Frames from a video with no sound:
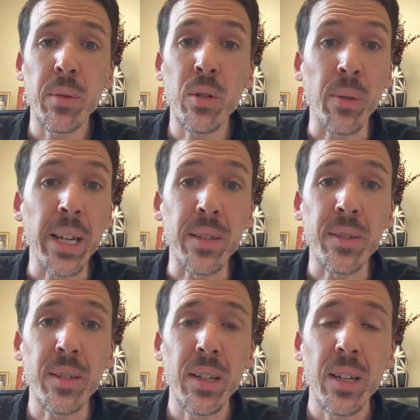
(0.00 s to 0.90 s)

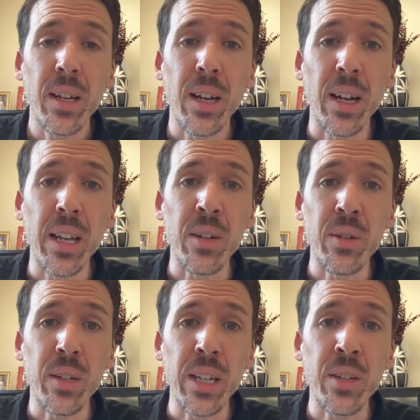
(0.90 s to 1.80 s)
grace
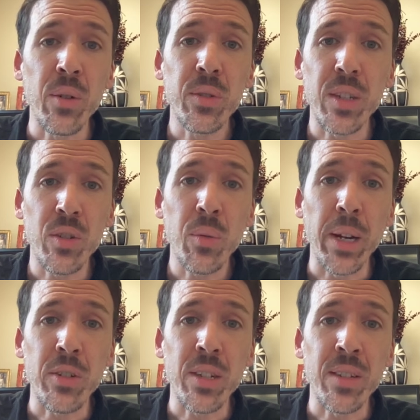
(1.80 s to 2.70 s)
in those
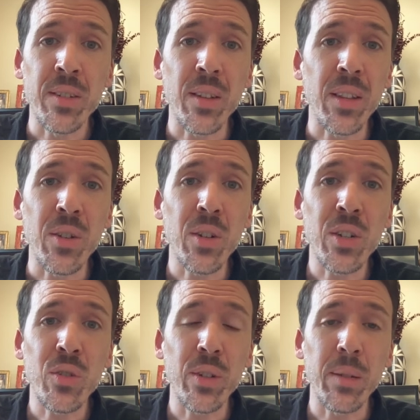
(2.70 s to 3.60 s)
situations so that you
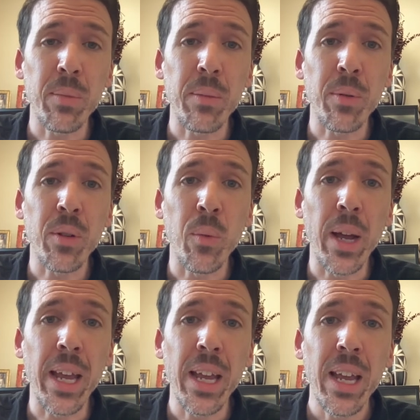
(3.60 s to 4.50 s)
can treat people the
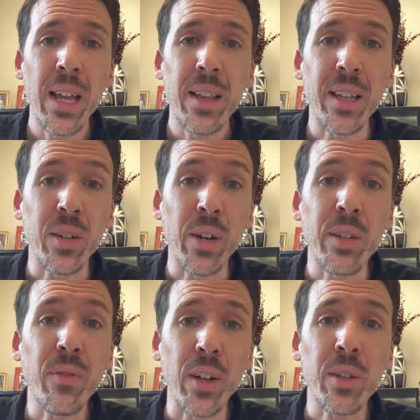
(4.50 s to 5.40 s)
way that
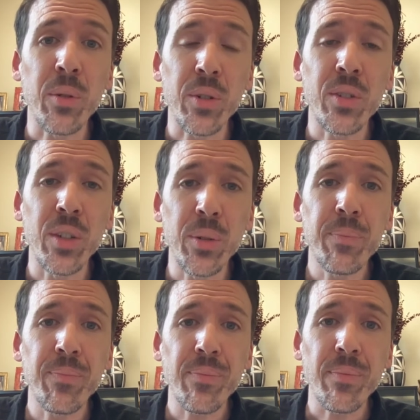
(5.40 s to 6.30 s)
Christ followers
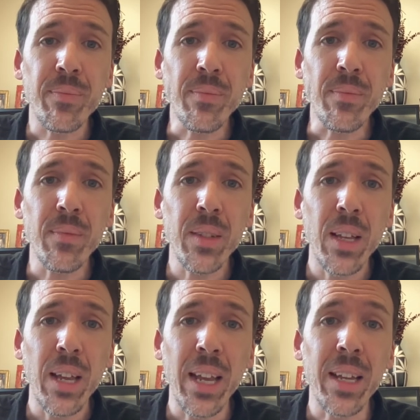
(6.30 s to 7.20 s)
do.
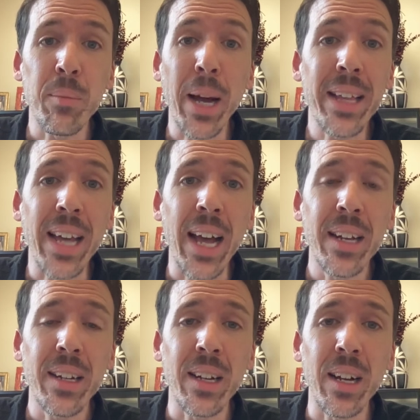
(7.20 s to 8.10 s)
And by
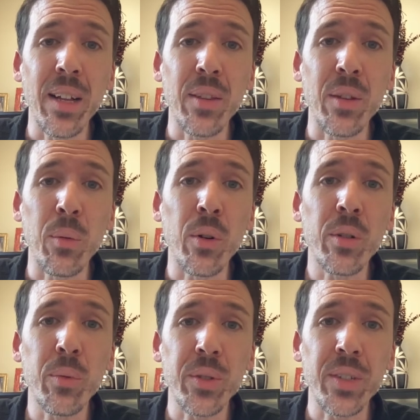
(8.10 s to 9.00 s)
that, the
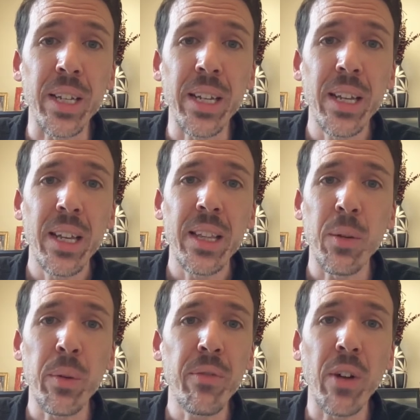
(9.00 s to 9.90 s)
world will see
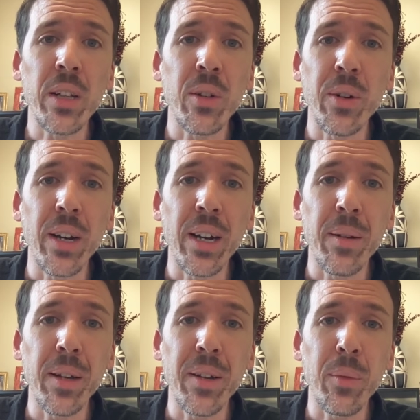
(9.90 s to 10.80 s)
that we
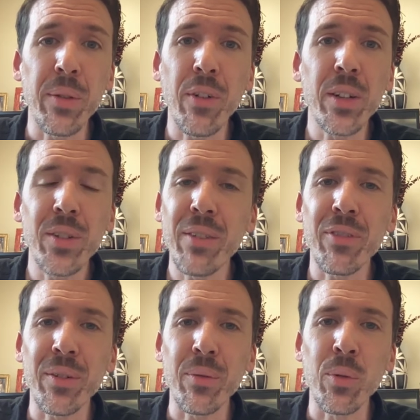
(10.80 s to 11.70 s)
follow
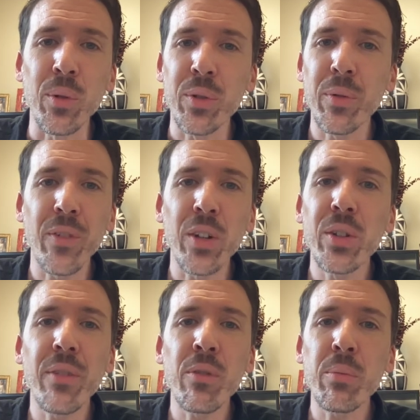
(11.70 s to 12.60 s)
different rules, we
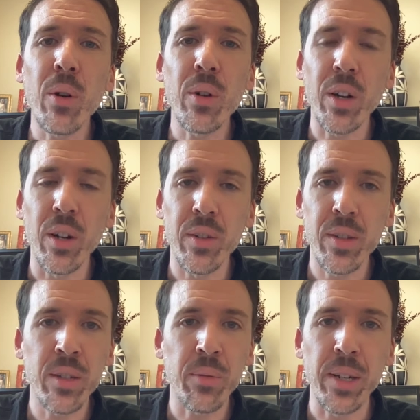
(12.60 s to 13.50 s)
follow different
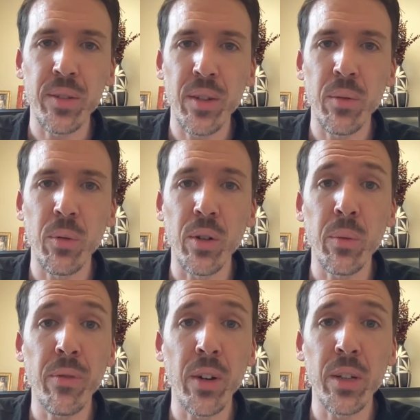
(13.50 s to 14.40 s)
protocols than the rest of the
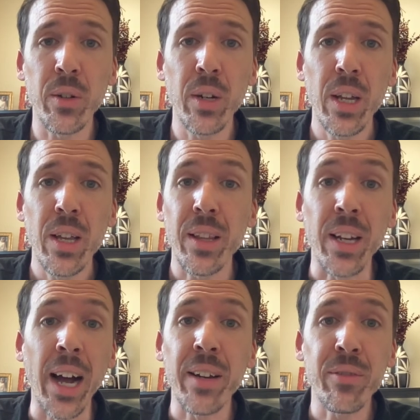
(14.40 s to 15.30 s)
world. We follow the
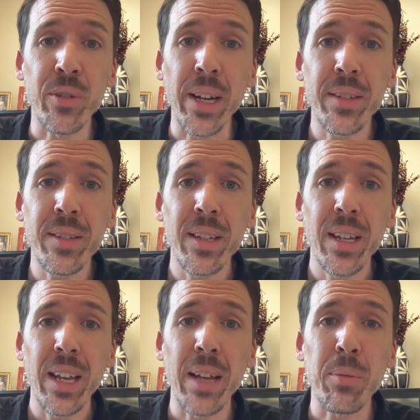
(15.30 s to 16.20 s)
God of grace,
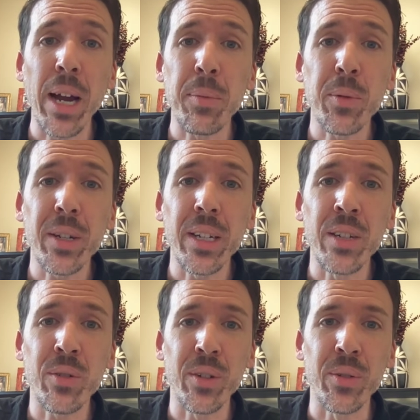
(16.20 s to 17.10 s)
and perhaps we could
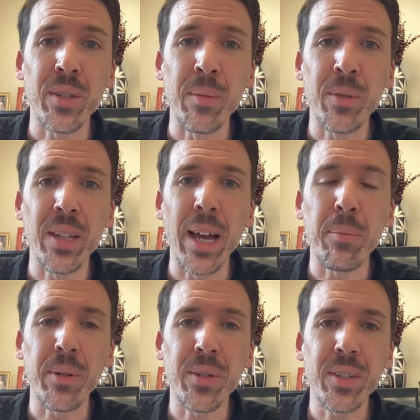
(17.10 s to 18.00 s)
introduce them to
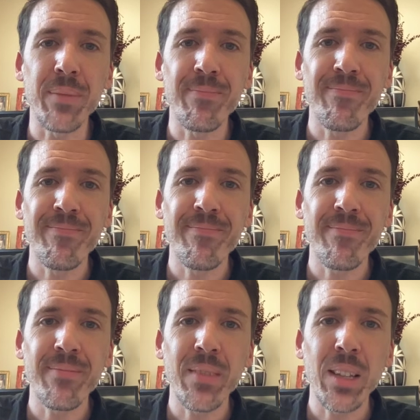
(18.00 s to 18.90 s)
that person.
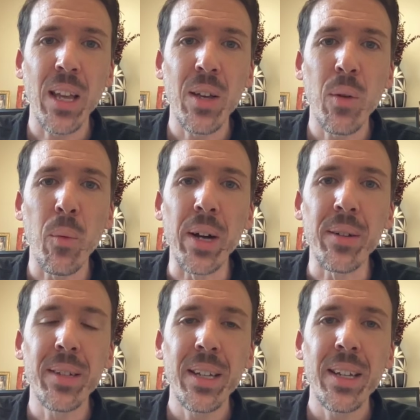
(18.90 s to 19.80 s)

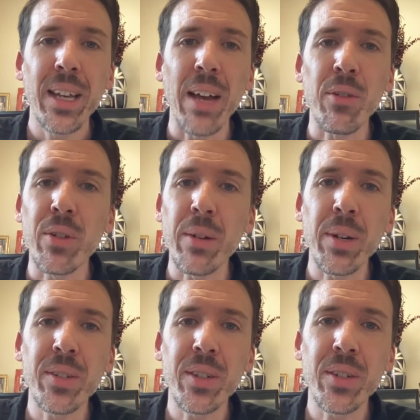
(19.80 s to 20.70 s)
Well, have a great
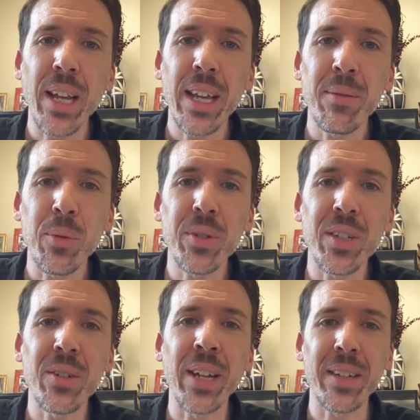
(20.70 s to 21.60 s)
rest of your day. We'll
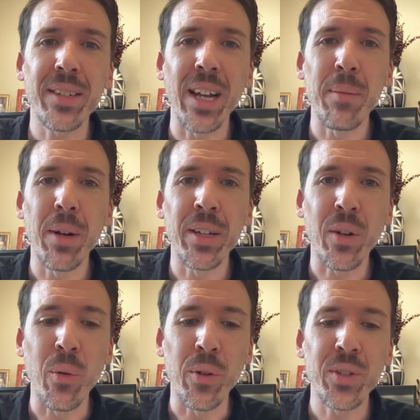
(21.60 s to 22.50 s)
see you next time on
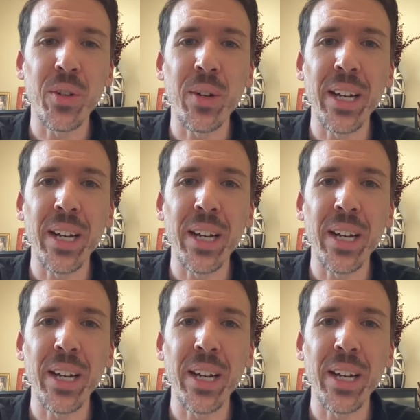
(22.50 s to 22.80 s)
the Cornerstone